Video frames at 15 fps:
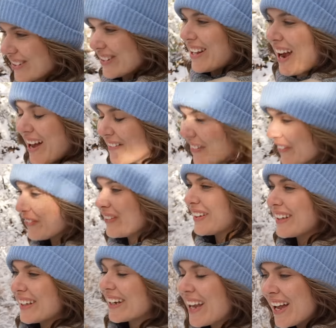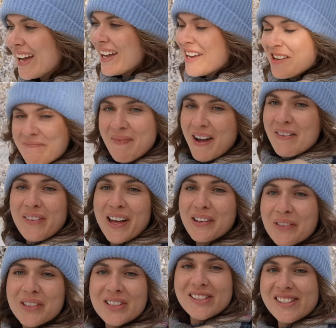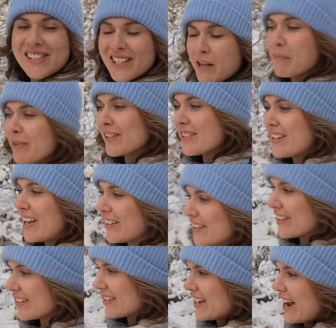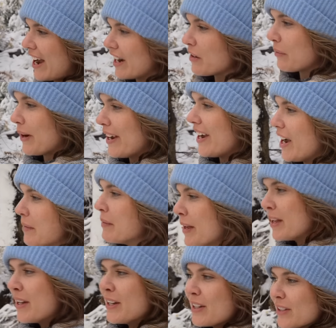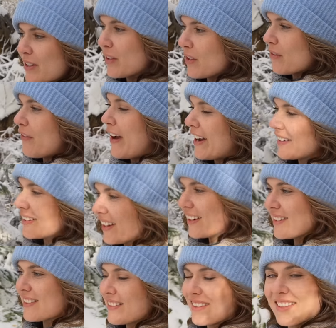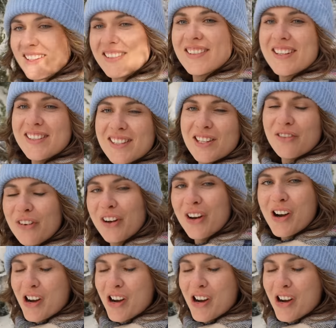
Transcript: just have a feeling my van would just slip and slide the entire way up. So the fact that it's this easy for